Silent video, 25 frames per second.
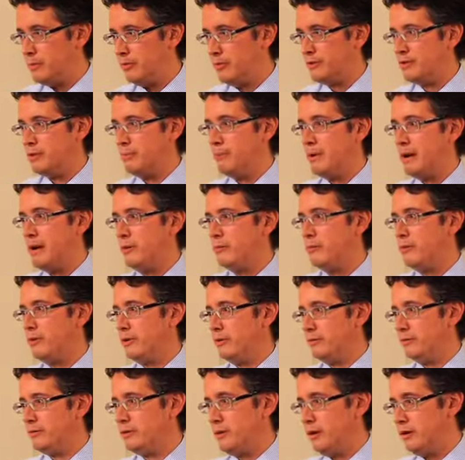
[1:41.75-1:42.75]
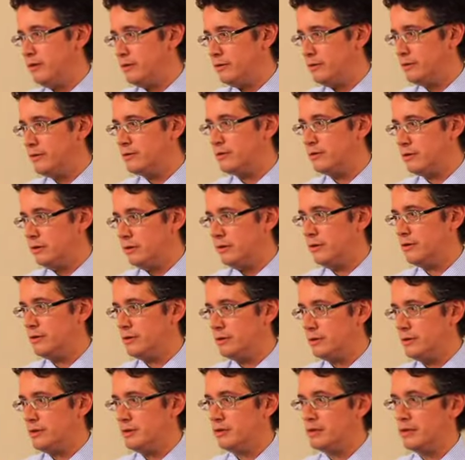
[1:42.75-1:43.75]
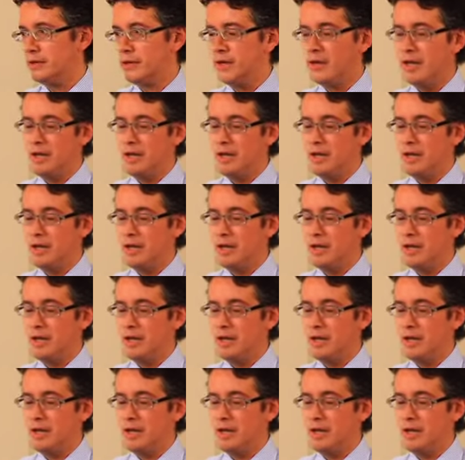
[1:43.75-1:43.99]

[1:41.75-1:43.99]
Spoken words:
it's about what your tolerance to loss is.